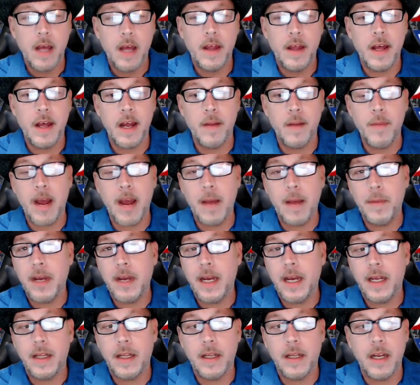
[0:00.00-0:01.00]
then
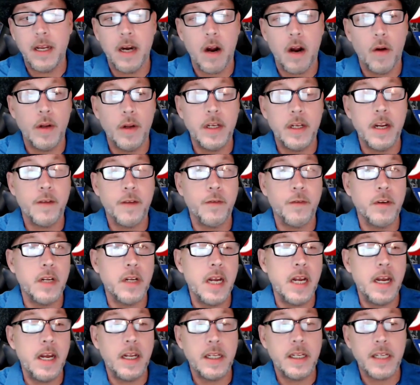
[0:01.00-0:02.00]
maybe,
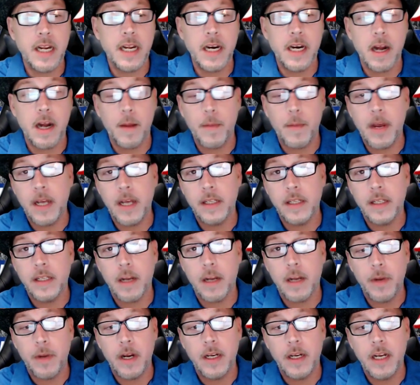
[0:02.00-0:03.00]
ends
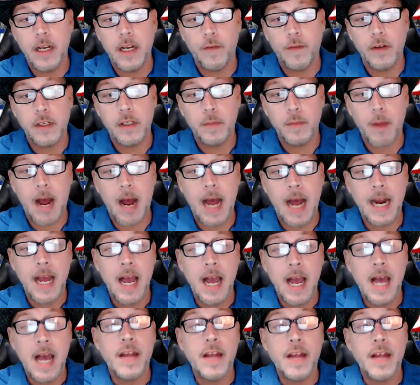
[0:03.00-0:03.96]
up in a different spot.